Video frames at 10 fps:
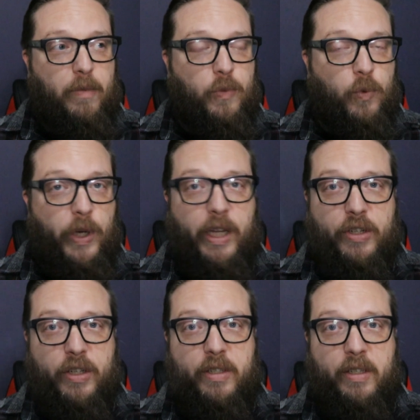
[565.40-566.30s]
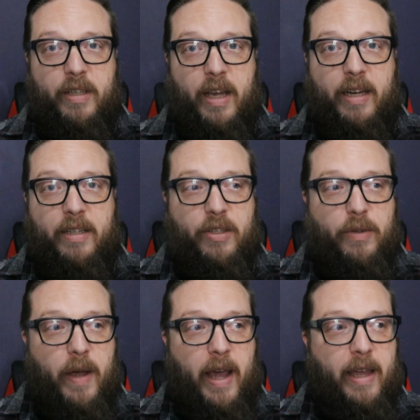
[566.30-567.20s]
We just decided
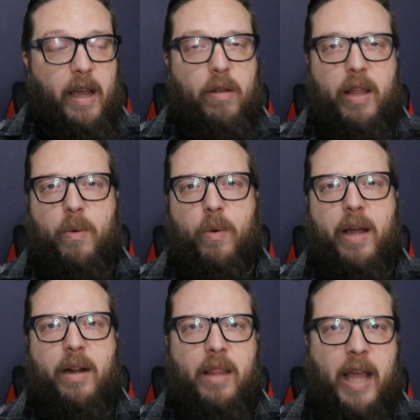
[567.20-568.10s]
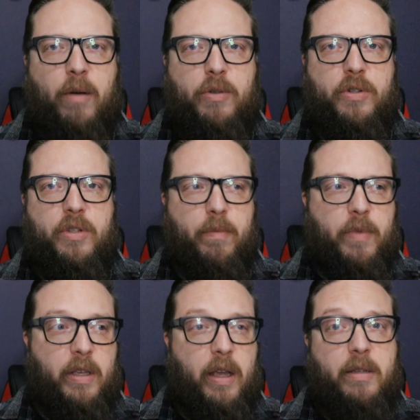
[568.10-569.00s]
to hang out like we're at a lounge or
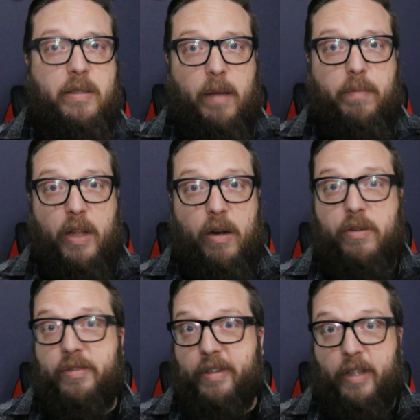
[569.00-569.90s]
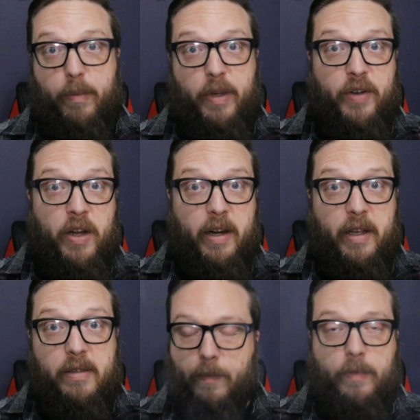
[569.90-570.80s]
something, except there's a little bit of an
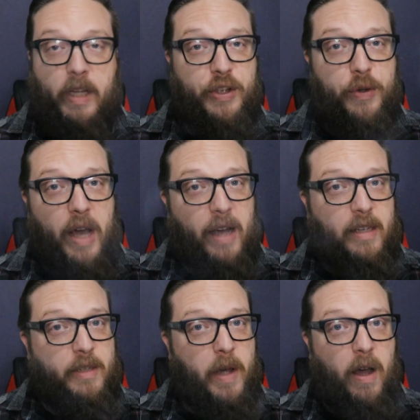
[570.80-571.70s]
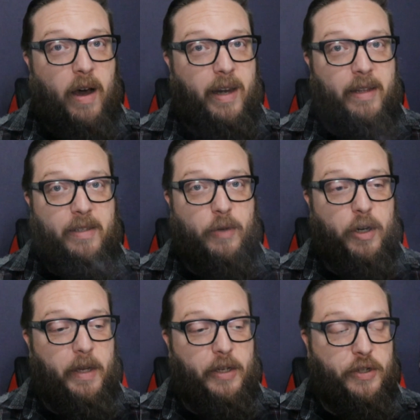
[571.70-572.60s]
audience. And you guys as my audience, I want
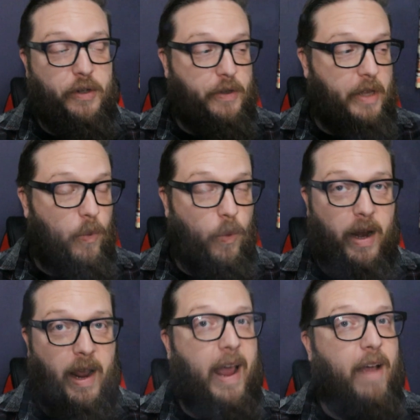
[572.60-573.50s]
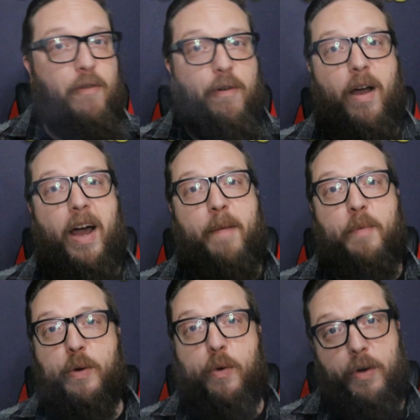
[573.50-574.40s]
to make sure that whatever I am
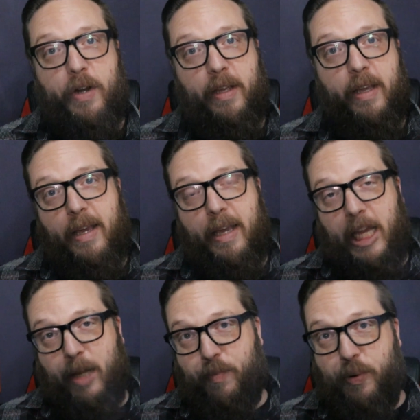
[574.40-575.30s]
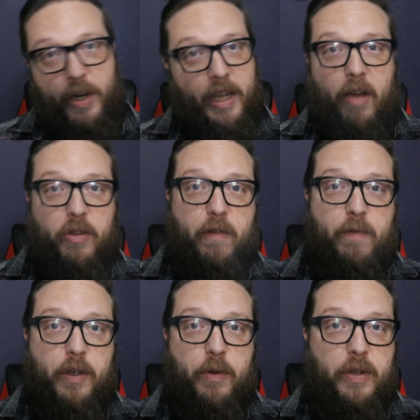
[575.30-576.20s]
recording and putting out there
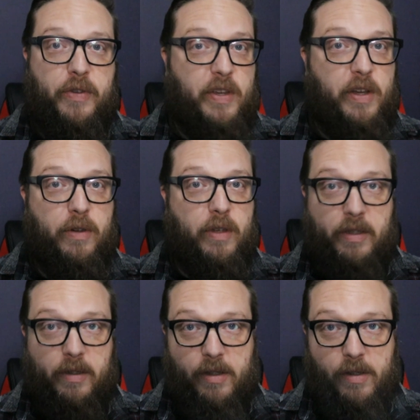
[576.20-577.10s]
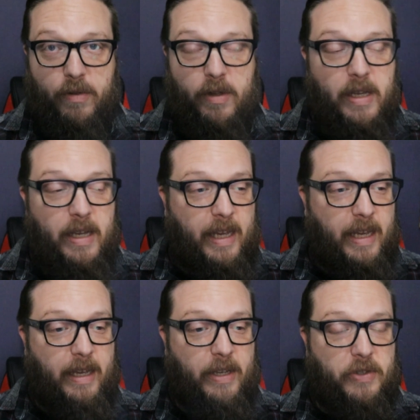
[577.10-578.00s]
for you to see or listen to
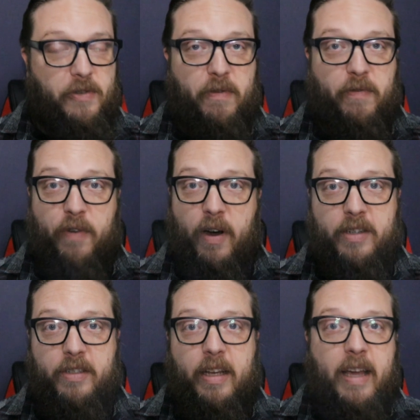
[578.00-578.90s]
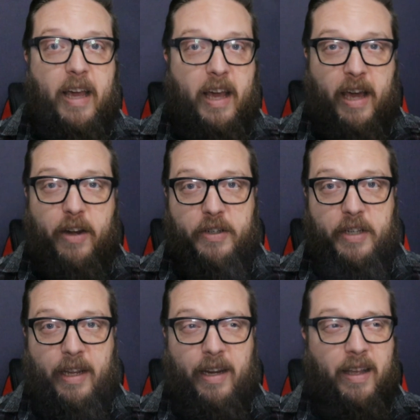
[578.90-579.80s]
is fun,
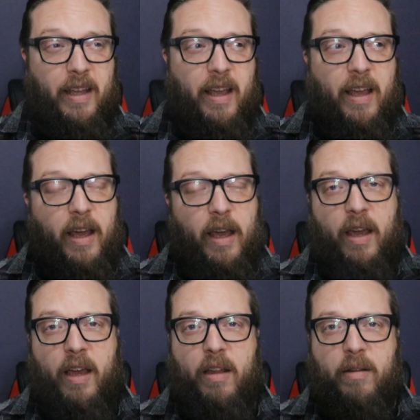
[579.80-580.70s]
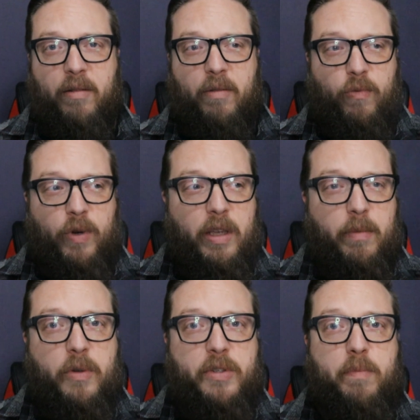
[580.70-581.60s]
entertaining, and really
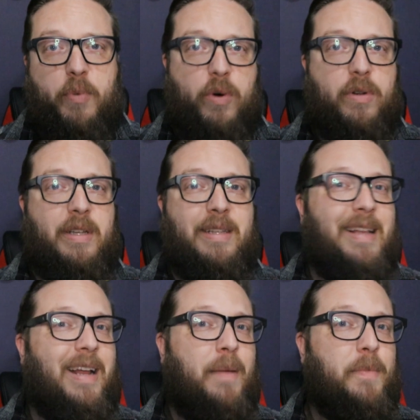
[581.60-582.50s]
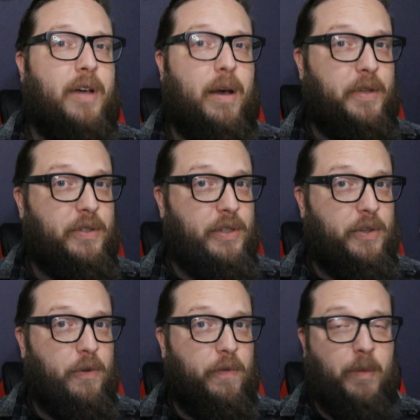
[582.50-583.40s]
most importantly, that I'm coming to
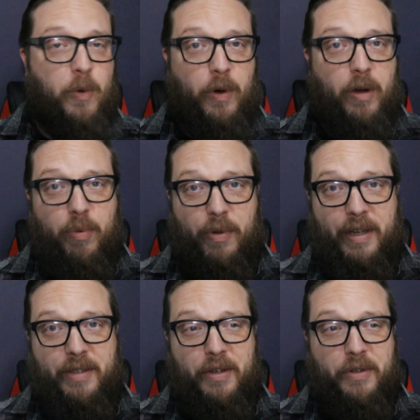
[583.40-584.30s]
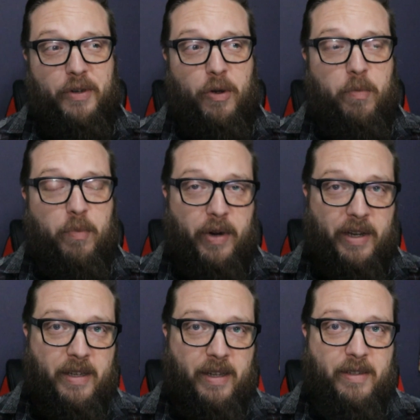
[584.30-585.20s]
you from a real place. There's no
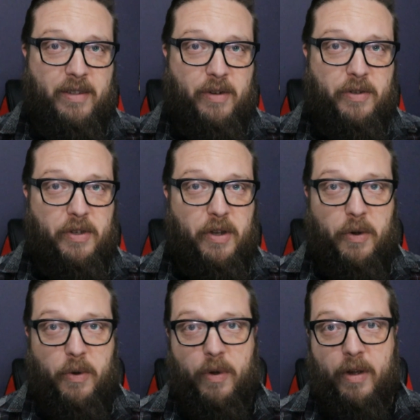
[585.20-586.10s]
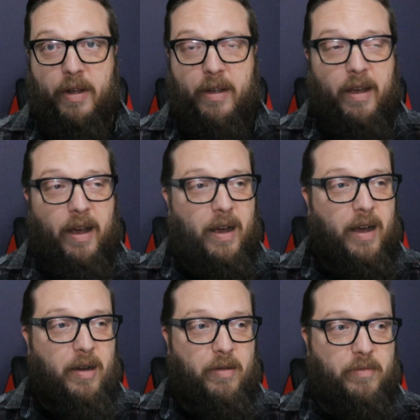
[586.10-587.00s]
pretense. There's no
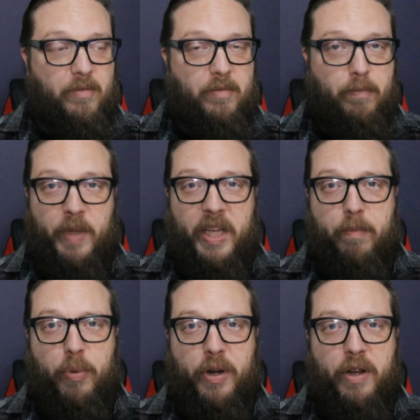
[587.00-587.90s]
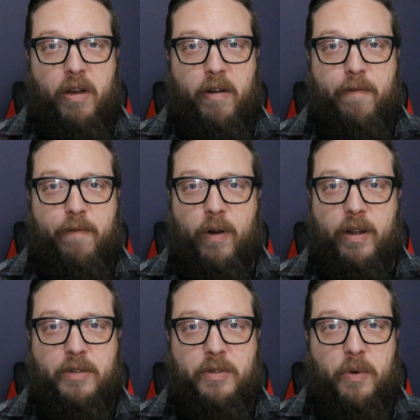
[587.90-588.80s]
me putting on a
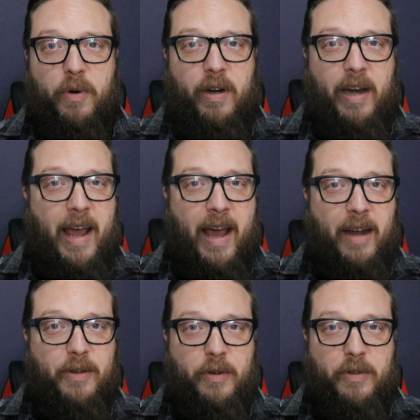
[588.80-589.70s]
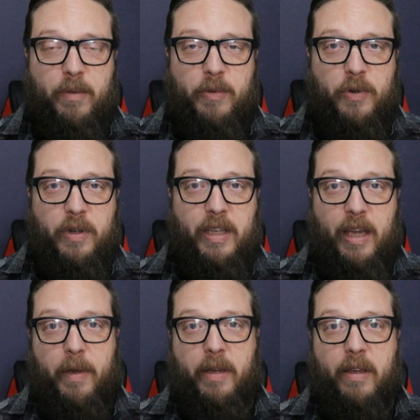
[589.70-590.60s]
front or an act or some sort of gimmick,